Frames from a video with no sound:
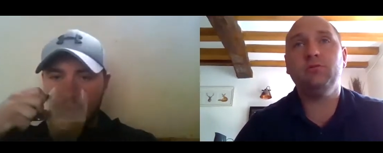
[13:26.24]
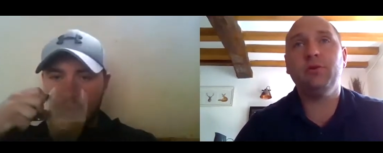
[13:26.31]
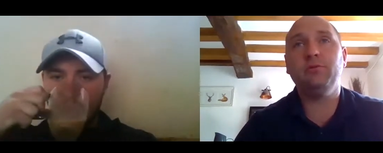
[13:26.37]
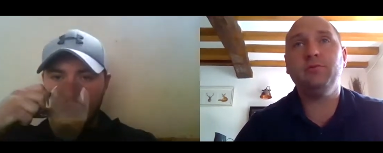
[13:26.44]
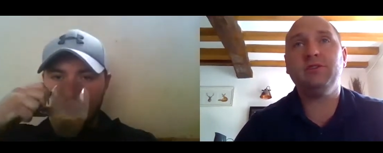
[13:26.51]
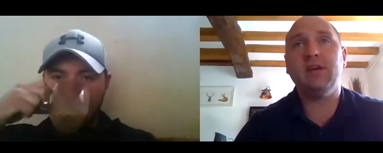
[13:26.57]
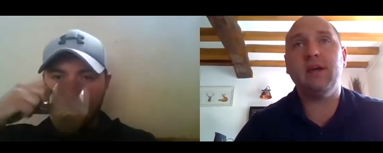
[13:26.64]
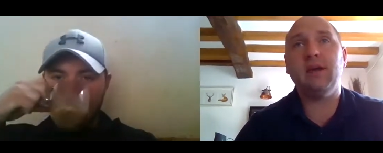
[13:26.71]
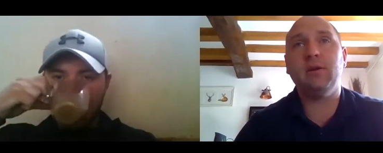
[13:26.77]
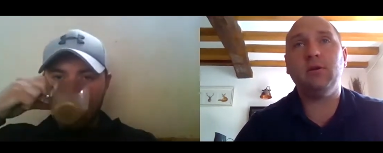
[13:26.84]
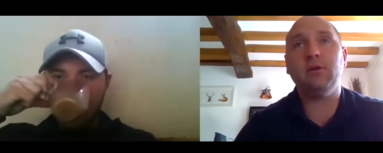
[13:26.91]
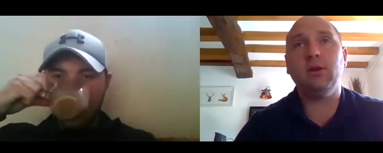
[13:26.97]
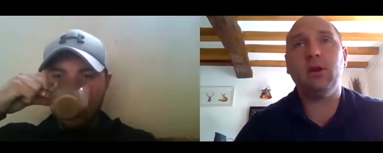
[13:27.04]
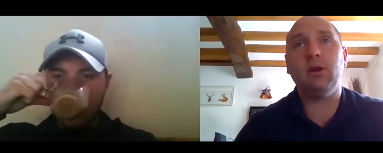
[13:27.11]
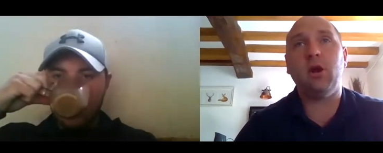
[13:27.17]
Speaker 1: routine,
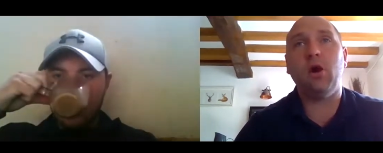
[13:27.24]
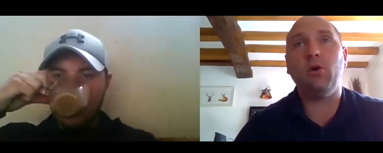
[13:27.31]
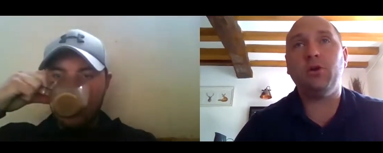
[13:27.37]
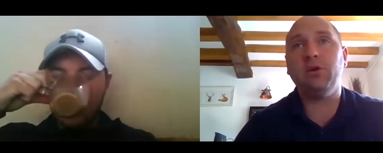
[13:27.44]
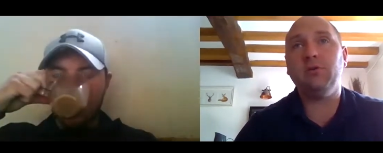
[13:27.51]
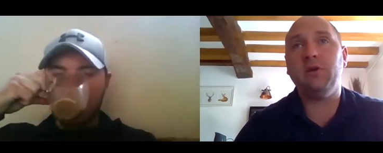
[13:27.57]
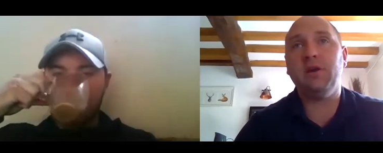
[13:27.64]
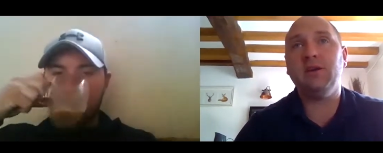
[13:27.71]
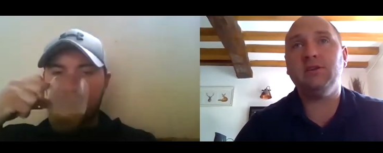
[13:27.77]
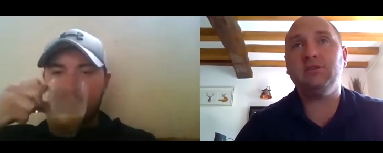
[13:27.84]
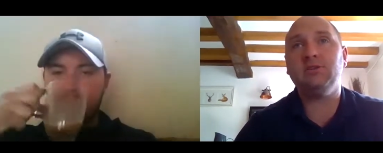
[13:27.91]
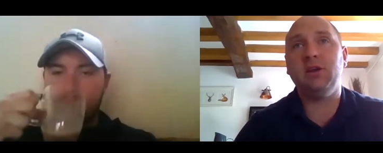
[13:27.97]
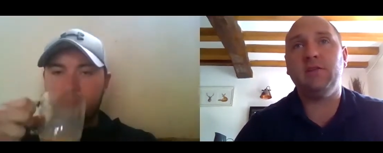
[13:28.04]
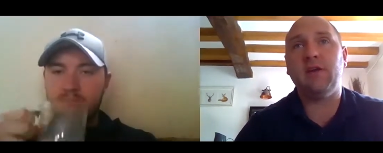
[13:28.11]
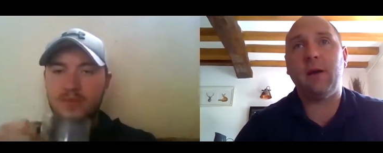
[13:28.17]
and you can argue that he's
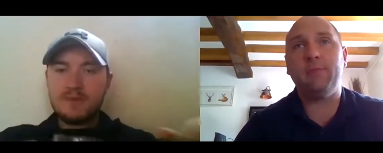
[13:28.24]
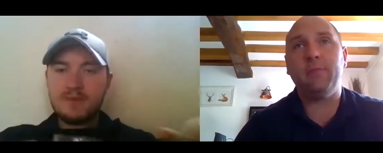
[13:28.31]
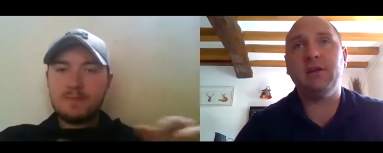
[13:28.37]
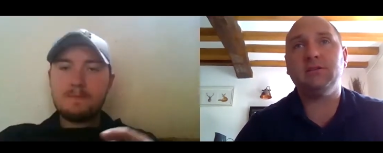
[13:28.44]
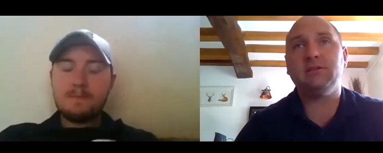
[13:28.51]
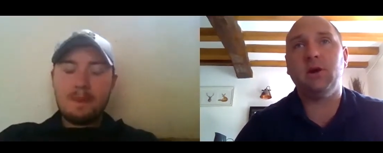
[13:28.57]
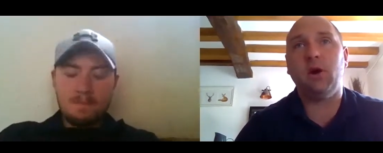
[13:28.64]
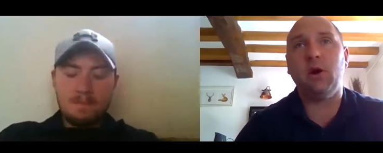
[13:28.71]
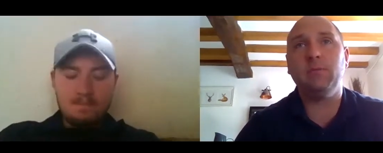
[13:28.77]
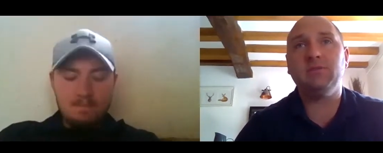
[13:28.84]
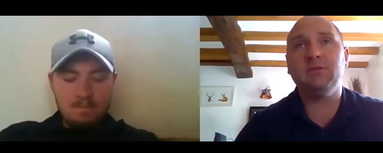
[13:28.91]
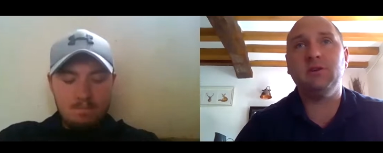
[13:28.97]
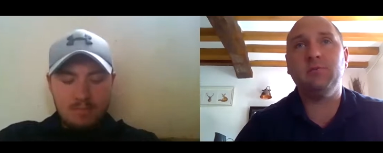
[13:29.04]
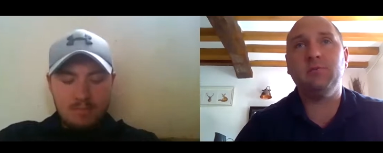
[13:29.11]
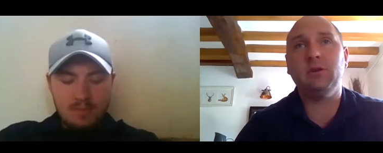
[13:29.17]
done it that many
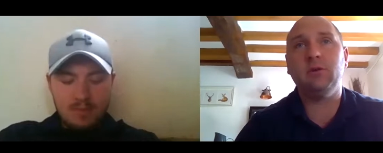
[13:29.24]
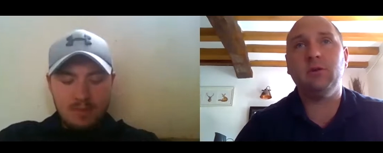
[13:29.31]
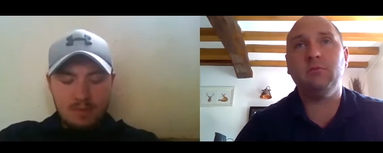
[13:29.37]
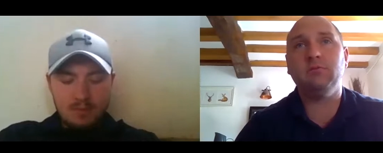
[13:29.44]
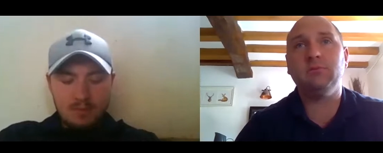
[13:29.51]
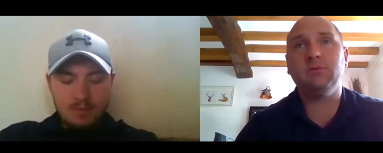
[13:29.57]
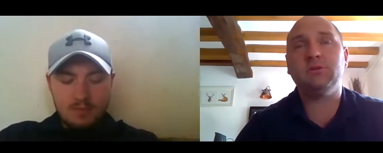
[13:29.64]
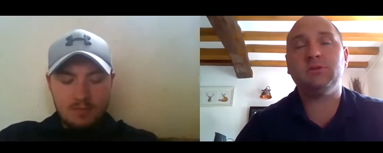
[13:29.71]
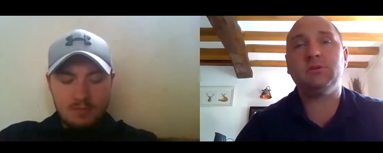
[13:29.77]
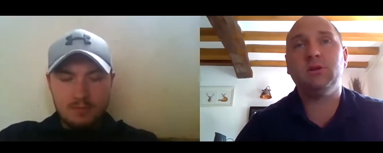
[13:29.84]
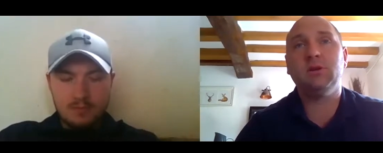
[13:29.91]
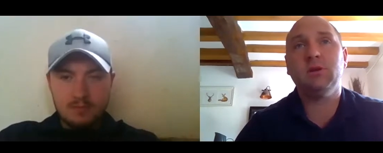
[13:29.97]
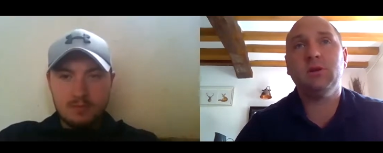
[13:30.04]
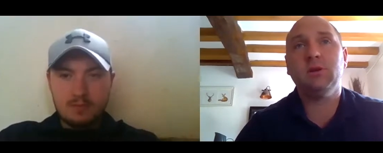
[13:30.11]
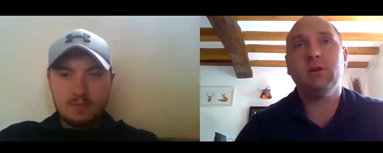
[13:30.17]
times that it becomes
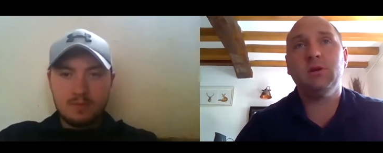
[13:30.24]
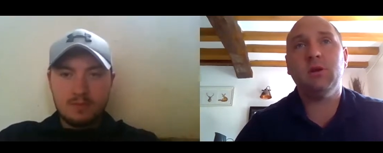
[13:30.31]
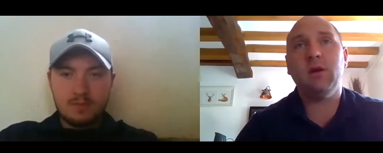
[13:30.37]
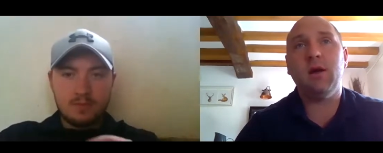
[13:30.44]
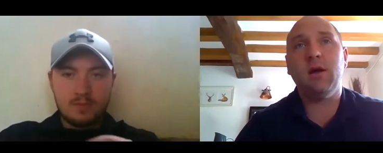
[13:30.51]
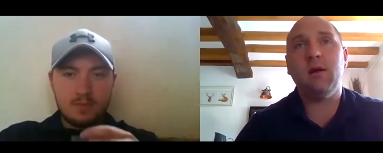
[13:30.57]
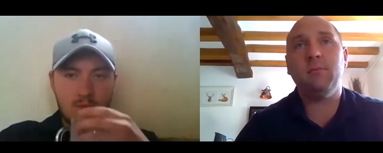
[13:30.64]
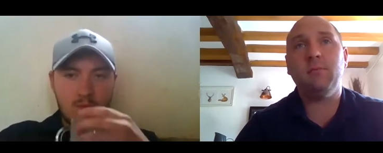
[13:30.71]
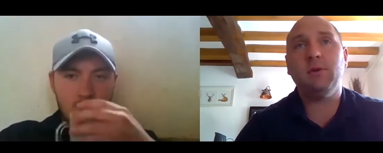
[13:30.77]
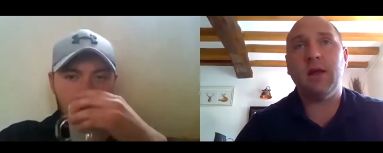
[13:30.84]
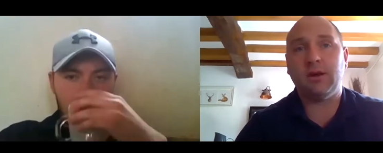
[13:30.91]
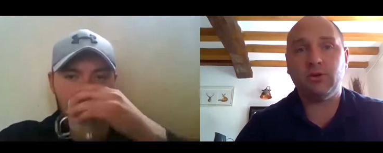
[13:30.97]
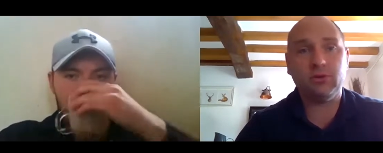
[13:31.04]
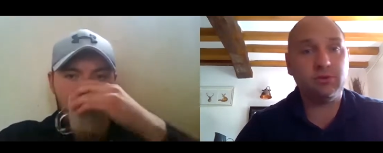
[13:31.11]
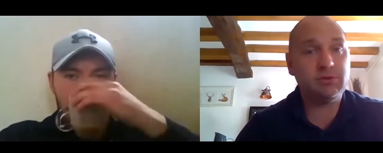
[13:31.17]
um,
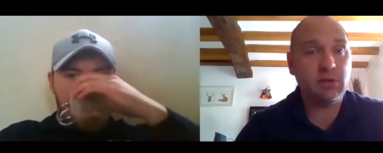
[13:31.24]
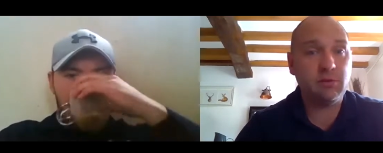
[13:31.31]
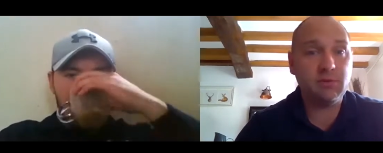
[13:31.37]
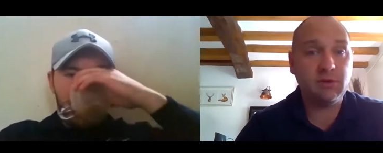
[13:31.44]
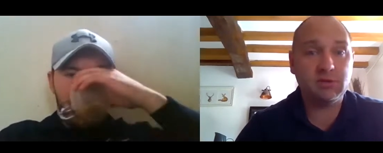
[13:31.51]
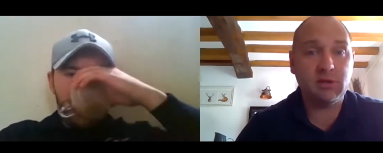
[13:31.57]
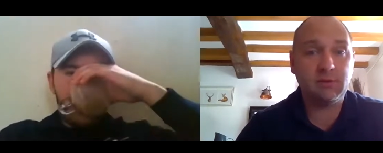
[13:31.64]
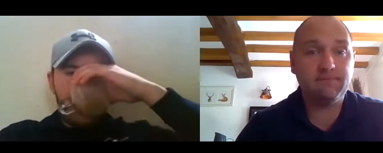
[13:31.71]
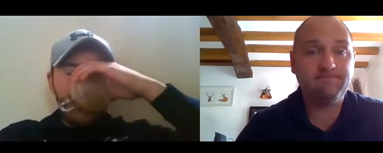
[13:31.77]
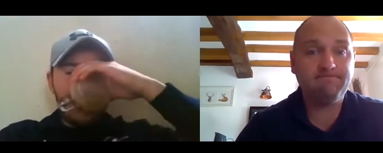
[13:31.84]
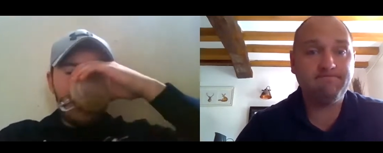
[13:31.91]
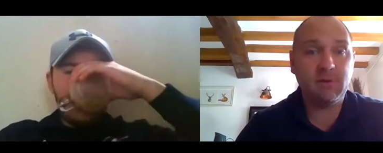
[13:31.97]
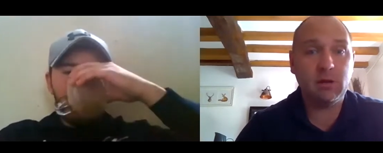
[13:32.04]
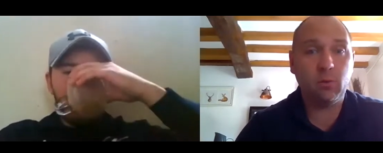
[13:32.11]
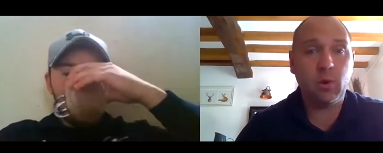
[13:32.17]
natural to him, doesn't it?
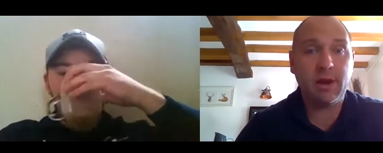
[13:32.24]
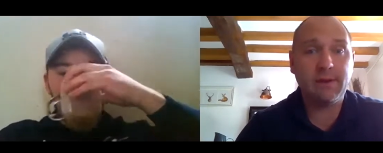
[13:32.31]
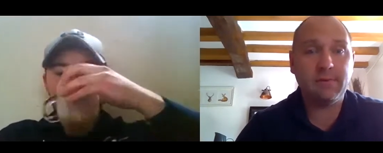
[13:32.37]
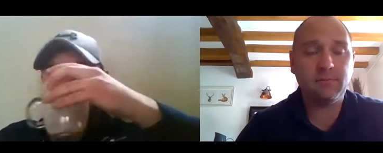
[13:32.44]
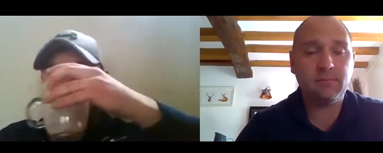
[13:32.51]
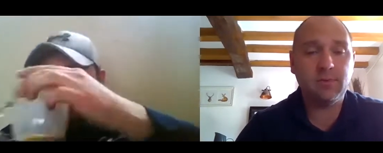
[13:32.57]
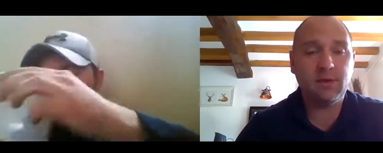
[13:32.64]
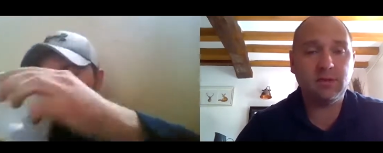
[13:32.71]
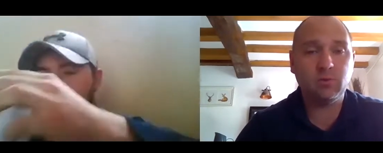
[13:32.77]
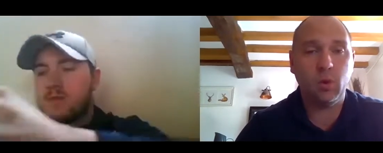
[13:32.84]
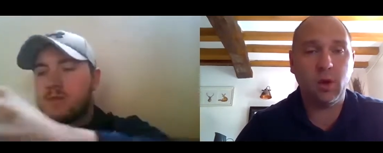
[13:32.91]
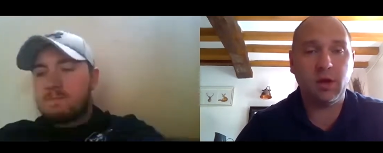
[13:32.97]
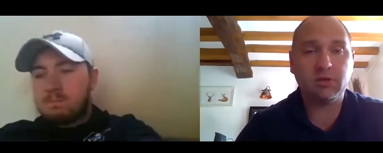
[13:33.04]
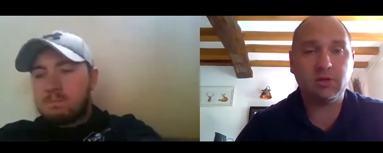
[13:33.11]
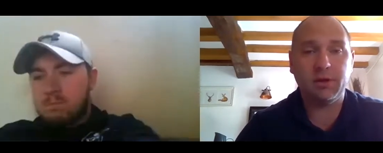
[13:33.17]
in a way. Mm-hmm. He's
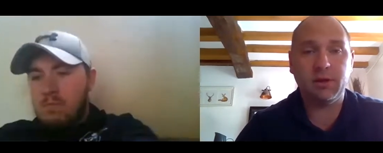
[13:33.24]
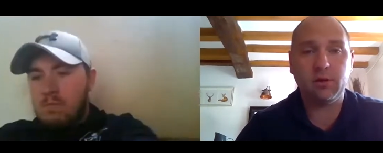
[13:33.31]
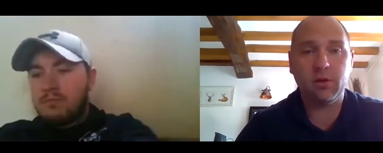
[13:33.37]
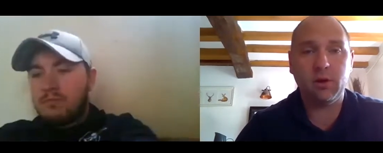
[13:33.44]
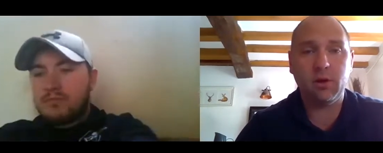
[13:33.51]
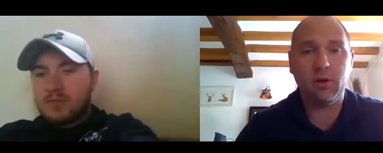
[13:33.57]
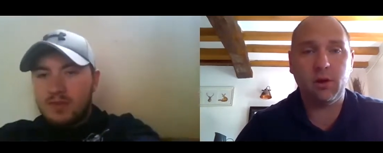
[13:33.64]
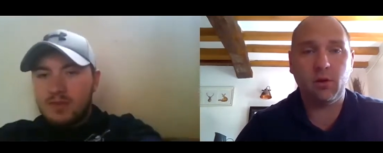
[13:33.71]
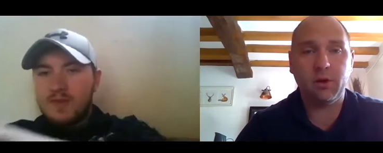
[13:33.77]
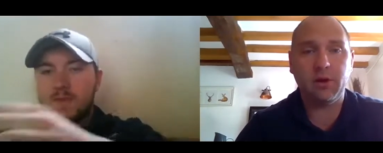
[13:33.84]
worked on it uh, long